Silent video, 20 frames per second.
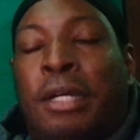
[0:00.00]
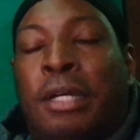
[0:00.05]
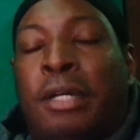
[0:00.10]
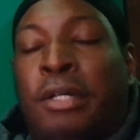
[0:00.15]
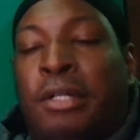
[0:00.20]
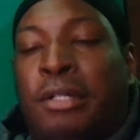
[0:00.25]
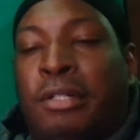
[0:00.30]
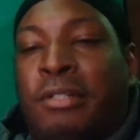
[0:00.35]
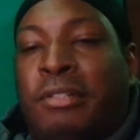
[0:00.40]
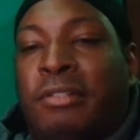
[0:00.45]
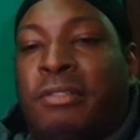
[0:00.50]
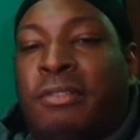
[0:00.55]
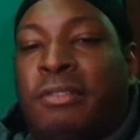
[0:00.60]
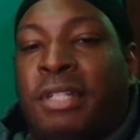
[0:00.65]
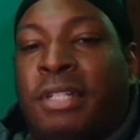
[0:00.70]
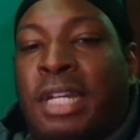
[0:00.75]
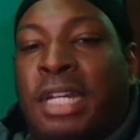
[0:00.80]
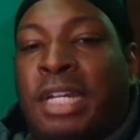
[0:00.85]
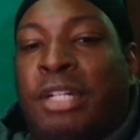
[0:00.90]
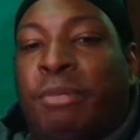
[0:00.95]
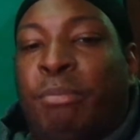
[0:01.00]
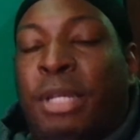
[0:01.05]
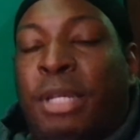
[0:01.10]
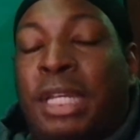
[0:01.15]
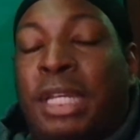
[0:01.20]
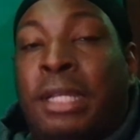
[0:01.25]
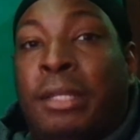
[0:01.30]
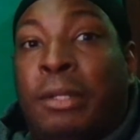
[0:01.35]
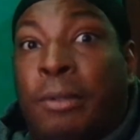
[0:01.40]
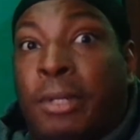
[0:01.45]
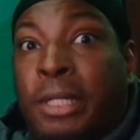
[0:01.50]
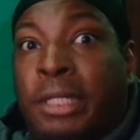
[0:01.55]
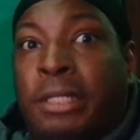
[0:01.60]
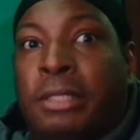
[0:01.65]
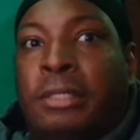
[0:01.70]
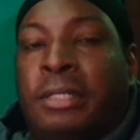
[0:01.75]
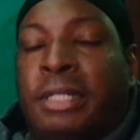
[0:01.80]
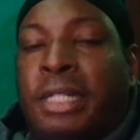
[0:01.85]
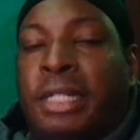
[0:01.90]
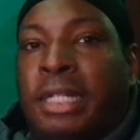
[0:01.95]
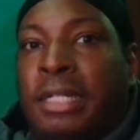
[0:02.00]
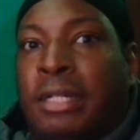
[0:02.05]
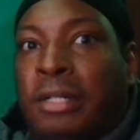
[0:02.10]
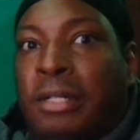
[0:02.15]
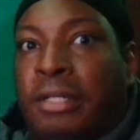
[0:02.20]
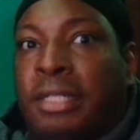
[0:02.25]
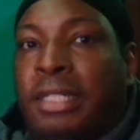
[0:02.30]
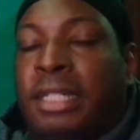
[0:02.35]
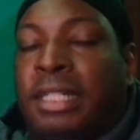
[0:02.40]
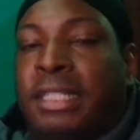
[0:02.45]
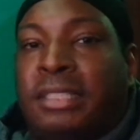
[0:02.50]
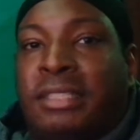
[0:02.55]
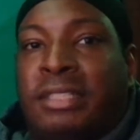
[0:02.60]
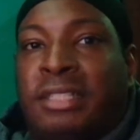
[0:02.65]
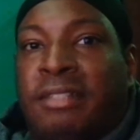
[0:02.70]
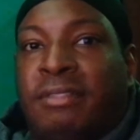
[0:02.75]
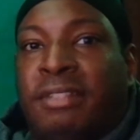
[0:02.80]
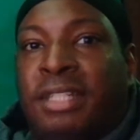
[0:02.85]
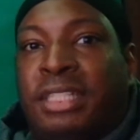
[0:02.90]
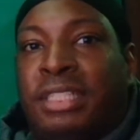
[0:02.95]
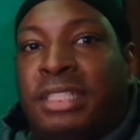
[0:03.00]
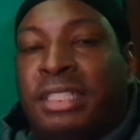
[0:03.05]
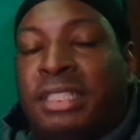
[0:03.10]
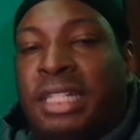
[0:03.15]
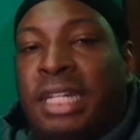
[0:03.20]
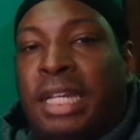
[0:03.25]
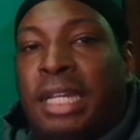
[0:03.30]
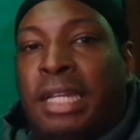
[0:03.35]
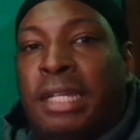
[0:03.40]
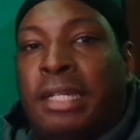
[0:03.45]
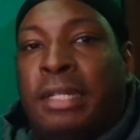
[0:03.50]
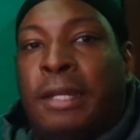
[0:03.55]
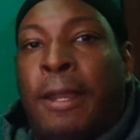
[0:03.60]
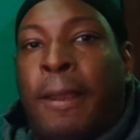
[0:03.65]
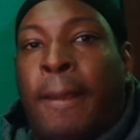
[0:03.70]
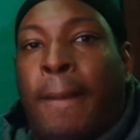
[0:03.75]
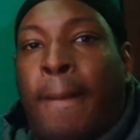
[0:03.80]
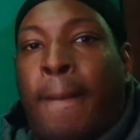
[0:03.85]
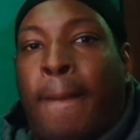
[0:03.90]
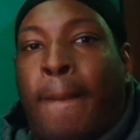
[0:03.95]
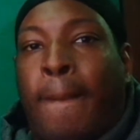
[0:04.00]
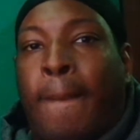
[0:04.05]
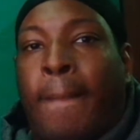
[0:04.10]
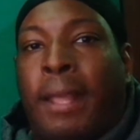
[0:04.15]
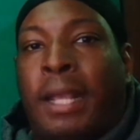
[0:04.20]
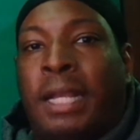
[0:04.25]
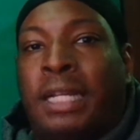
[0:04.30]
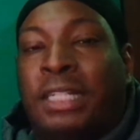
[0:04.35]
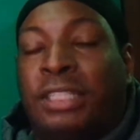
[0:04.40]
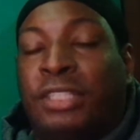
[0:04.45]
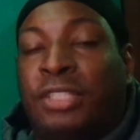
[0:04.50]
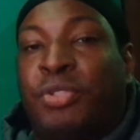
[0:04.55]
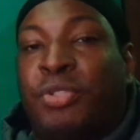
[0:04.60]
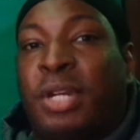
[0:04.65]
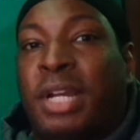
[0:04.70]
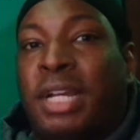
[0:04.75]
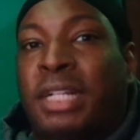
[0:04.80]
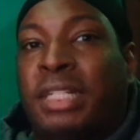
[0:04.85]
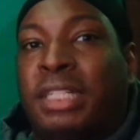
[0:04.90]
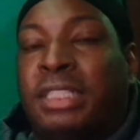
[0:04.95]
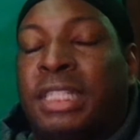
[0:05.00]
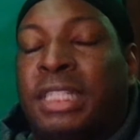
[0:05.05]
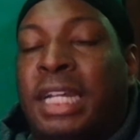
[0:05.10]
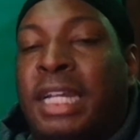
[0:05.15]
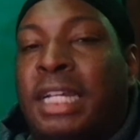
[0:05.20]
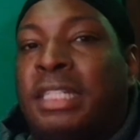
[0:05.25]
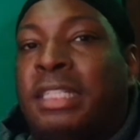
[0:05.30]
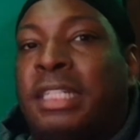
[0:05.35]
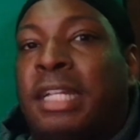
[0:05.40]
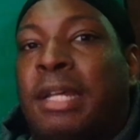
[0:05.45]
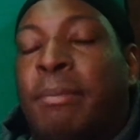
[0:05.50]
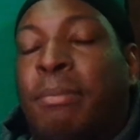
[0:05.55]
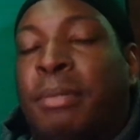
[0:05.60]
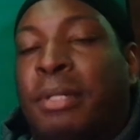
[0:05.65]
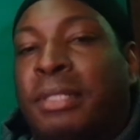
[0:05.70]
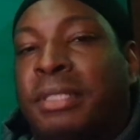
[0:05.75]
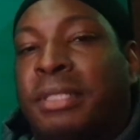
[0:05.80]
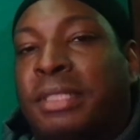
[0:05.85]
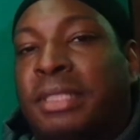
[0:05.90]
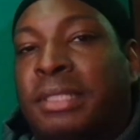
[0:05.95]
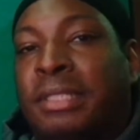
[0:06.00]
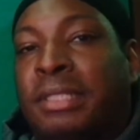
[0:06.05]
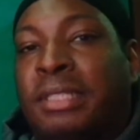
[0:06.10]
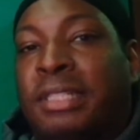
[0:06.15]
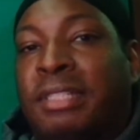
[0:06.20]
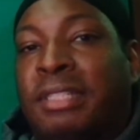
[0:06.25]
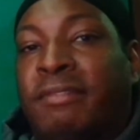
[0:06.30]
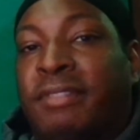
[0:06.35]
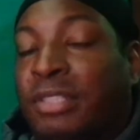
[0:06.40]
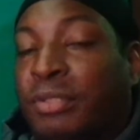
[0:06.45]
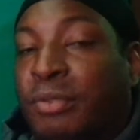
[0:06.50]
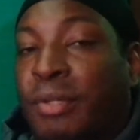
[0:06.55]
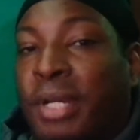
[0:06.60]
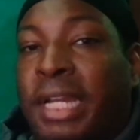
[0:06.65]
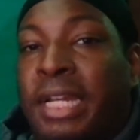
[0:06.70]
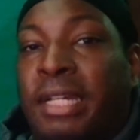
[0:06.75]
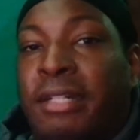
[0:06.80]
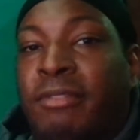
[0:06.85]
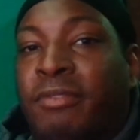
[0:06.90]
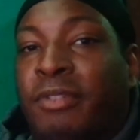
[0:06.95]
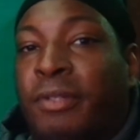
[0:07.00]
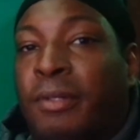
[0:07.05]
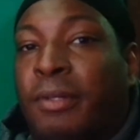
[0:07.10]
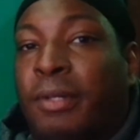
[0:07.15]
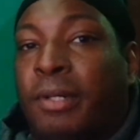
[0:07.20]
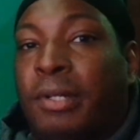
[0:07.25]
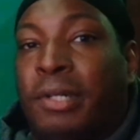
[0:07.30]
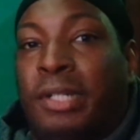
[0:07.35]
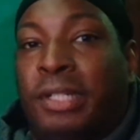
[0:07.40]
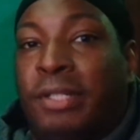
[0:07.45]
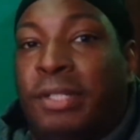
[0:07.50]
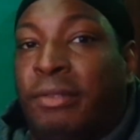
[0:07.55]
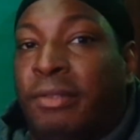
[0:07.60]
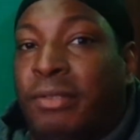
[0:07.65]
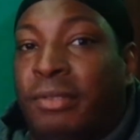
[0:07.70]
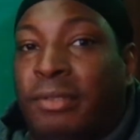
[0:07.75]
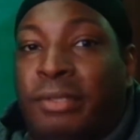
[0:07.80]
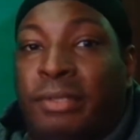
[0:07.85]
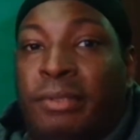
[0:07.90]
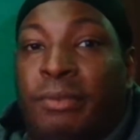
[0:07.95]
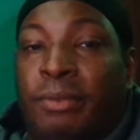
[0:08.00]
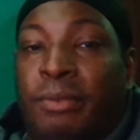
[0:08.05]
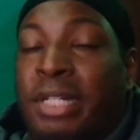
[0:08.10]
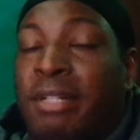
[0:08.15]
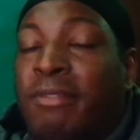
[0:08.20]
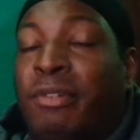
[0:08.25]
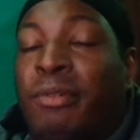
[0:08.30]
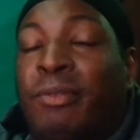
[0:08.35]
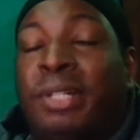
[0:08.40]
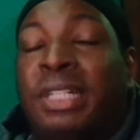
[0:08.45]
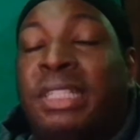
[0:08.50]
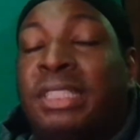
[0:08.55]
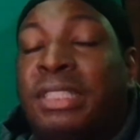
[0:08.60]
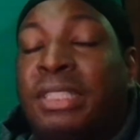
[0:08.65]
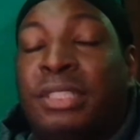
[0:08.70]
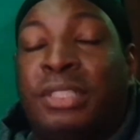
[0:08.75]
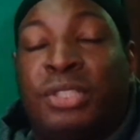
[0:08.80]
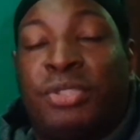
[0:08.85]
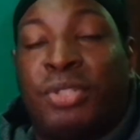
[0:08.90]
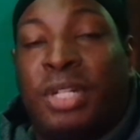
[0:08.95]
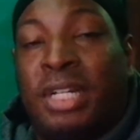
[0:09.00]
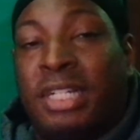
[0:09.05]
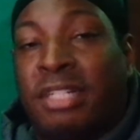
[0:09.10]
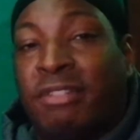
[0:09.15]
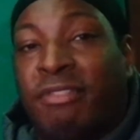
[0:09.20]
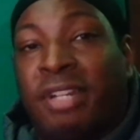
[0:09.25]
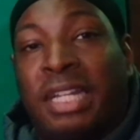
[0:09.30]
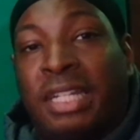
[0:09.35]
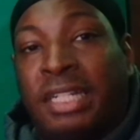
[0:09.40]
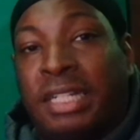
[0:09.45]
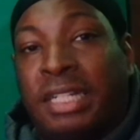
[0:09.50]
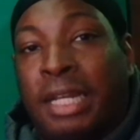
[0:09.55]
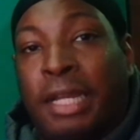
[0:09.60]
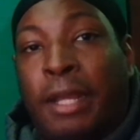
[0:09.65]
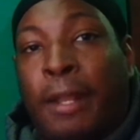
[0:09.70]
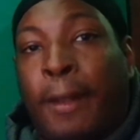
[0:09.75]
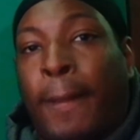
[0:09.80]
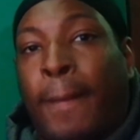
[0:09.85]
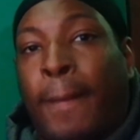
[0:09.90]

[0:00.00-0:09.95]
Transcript: of being loyal, and all of that stuff that you say because you're trying to change that person if it's great for you, whatever reason you're trying to validate.